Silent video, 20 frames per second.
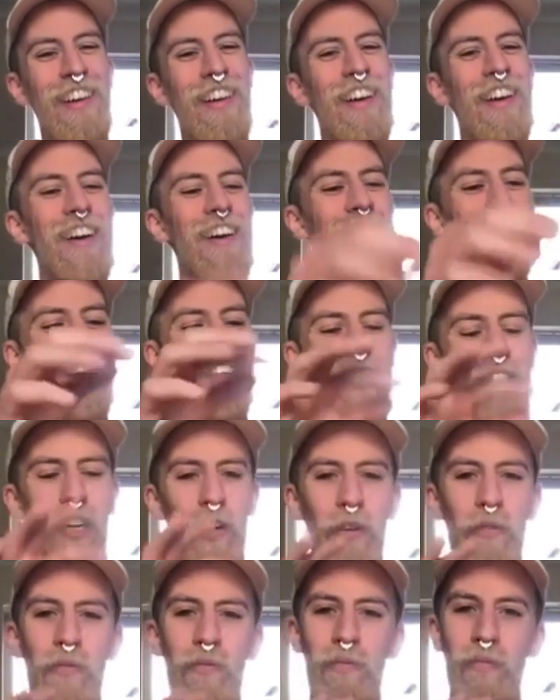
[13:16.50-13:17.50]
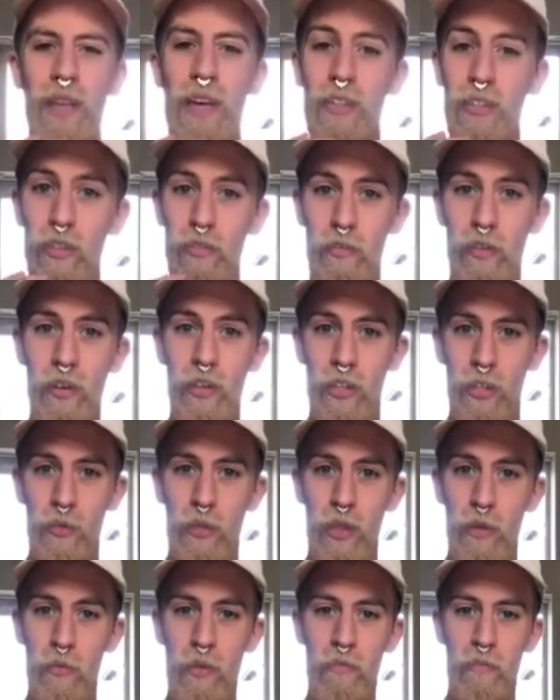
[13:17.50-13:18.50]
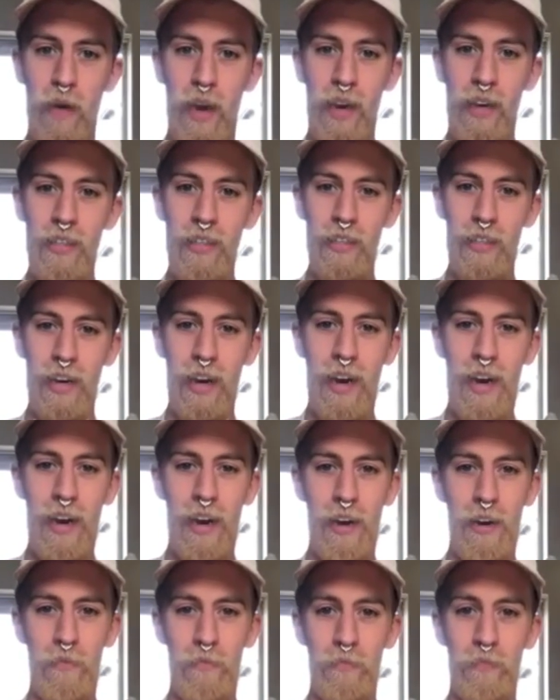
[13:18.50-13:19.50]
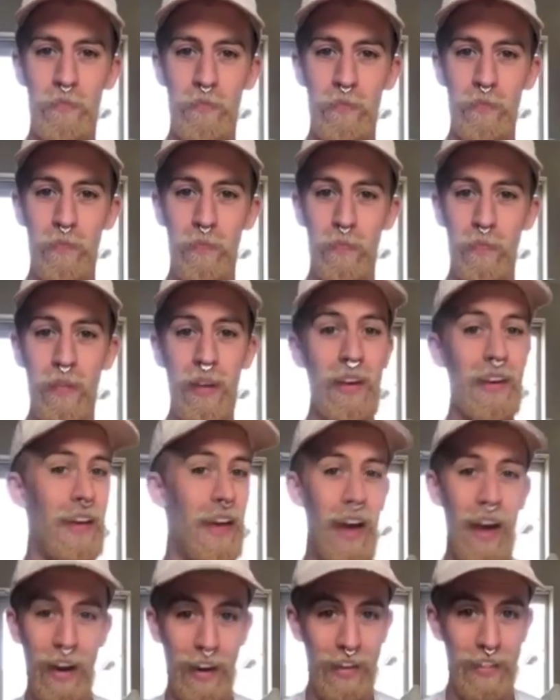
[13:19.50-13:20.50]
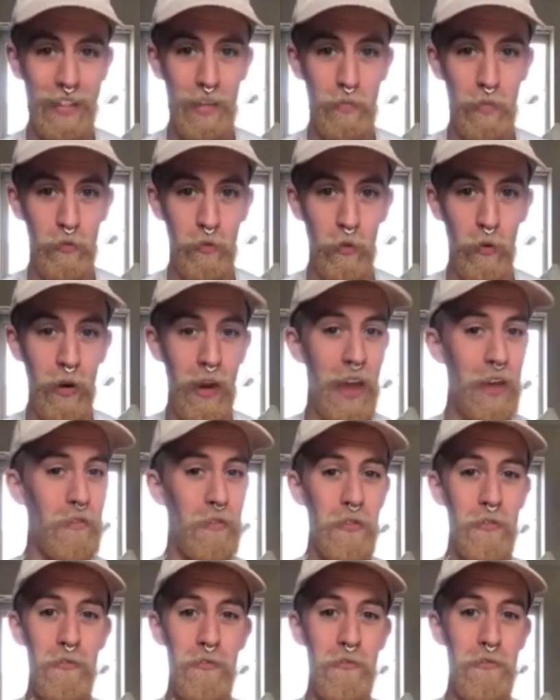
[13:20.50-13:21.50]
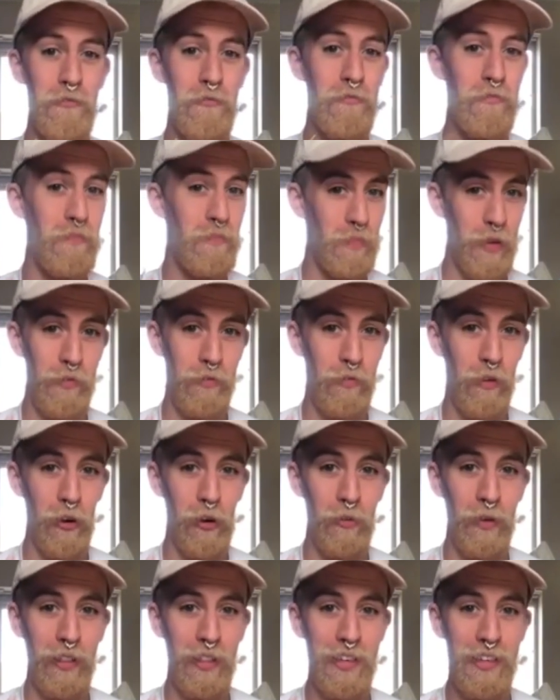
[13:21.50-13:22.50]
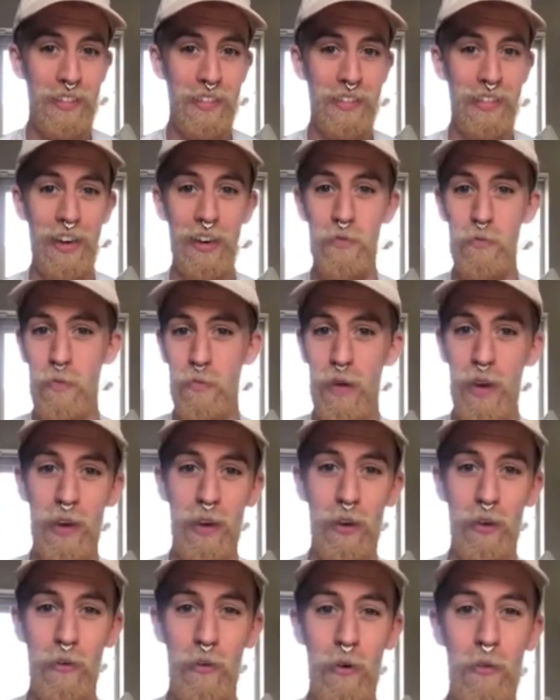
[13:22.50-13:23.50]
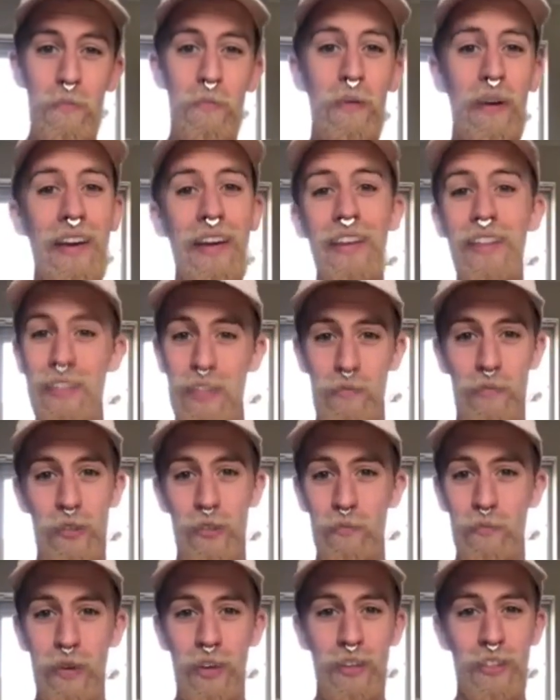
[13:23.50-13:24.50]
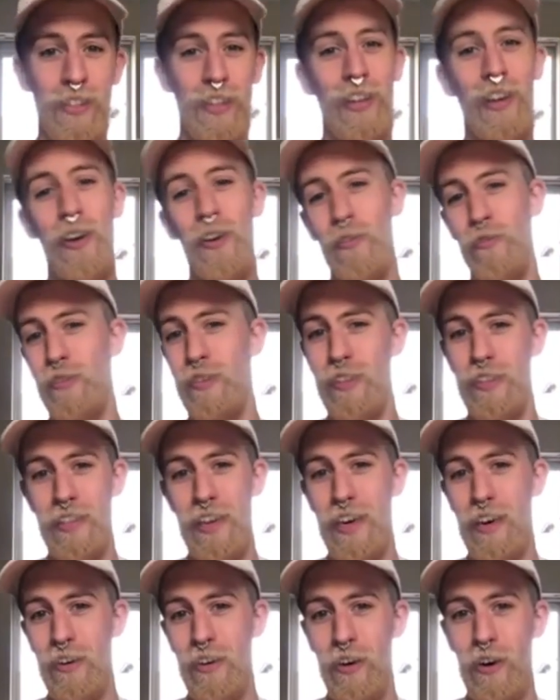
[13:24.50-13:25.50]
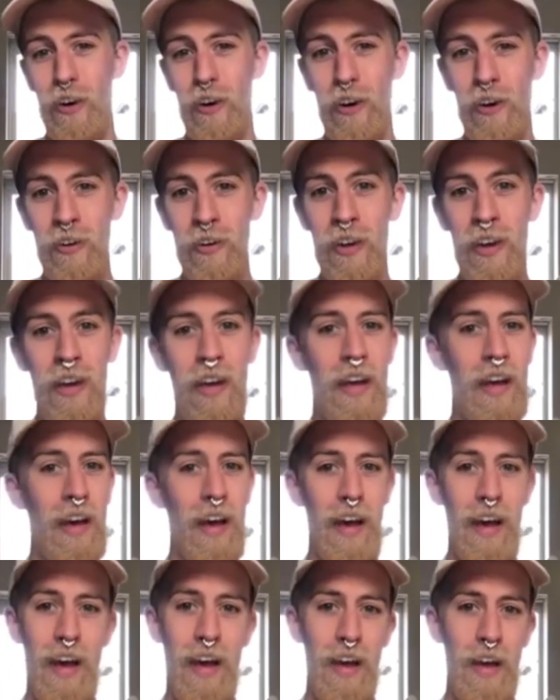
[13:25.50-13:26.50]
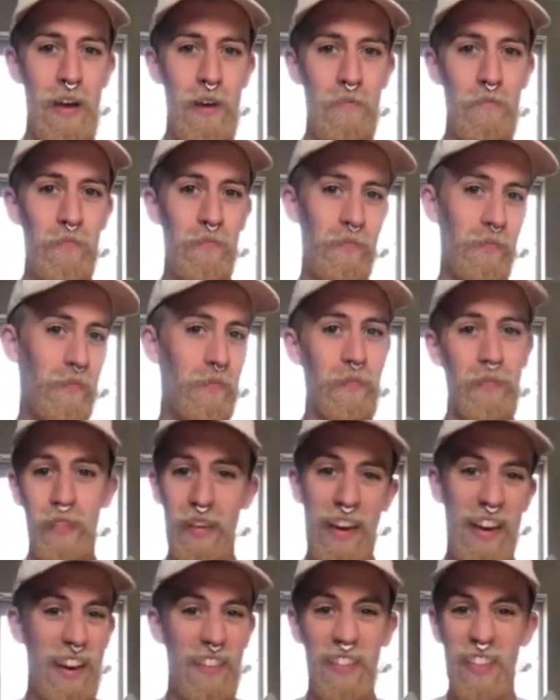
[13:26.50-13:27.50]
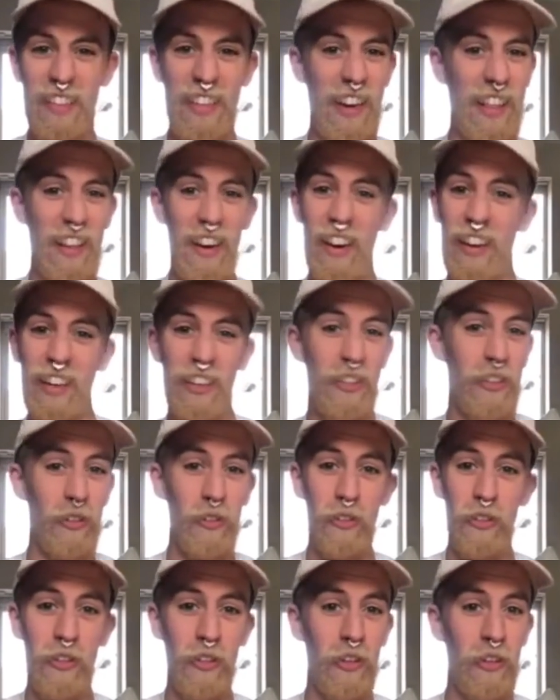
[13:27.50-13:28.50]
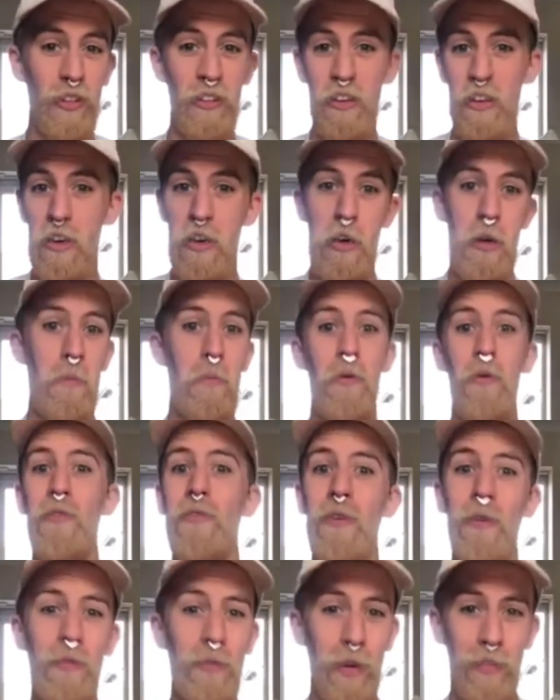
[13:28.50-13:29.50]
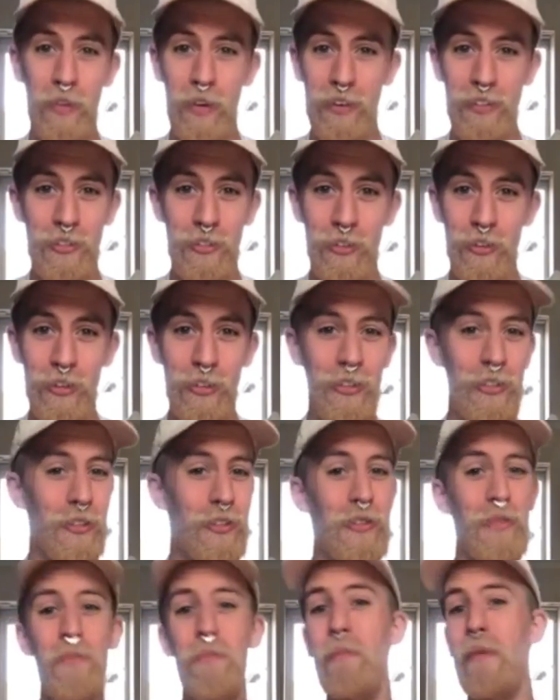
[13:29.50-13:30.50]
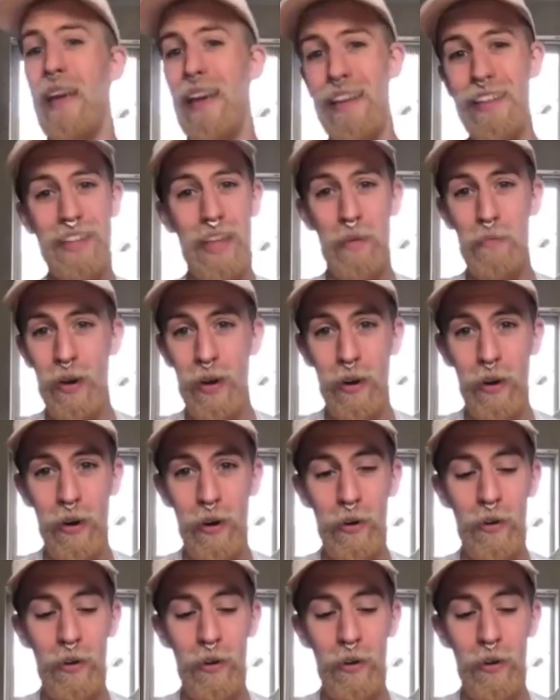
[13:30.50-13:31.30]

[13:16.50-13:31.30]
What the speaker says: So that's the first one that we've made. Like I said before, if you've been following this and you've been making your own, please send me some pictures. I'd love to see how you got on. And if there's anything I can do to improve how I'm giving instructions, please let me know.